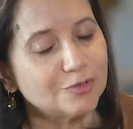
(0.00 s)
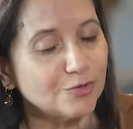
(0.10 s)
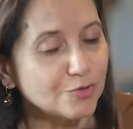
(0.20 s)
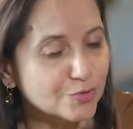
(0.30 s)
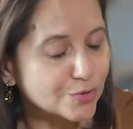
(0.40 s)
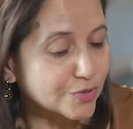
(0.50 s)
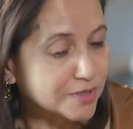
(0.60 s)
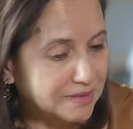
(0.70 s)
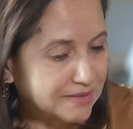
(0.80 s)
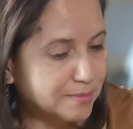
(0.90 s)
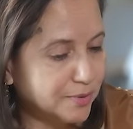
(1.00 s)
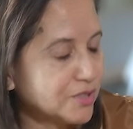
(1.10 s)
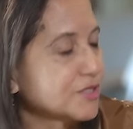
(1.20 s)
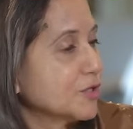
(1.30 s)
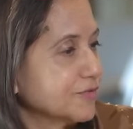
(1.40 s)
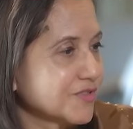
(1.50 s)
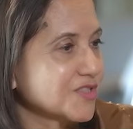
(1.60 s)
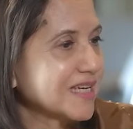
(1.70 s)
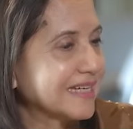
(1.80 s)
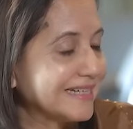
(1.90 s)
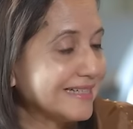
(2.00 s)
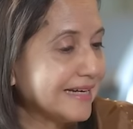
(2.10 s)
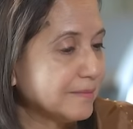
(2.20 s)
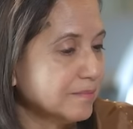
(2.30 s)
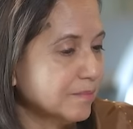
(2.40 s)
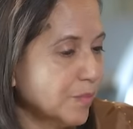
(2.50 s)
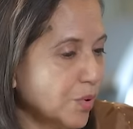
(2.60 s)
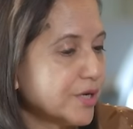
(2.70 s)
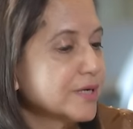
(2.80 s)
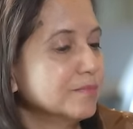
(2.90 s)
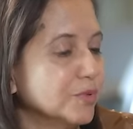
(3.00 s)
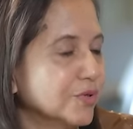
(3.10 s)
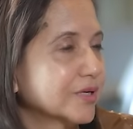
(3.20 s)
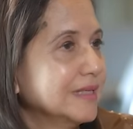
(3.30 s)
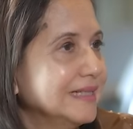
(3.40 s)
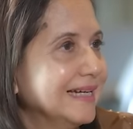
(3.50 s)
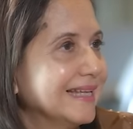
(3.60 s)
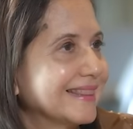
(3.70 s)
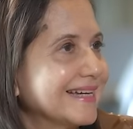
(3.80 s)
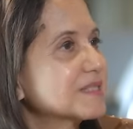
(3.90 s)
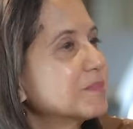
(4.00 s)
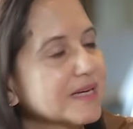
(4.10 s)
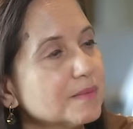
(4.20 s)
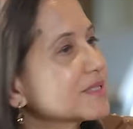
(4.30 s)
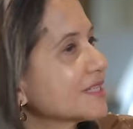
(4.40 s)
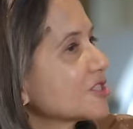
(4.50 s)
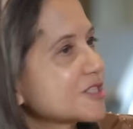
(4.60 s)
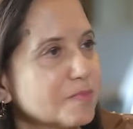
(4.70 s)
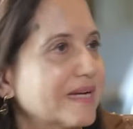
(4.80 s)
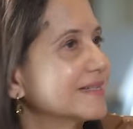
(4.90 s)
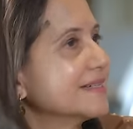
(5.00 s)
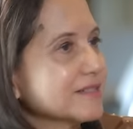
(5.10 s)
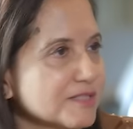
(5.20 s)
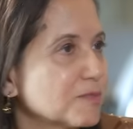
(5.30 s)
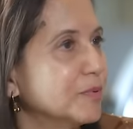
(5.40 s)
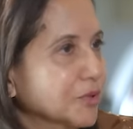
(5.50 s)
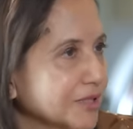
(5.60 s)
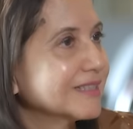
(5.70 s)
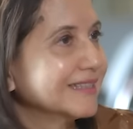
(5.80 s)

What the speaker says: You talked about the box office and more and more that's become such a spectator sport,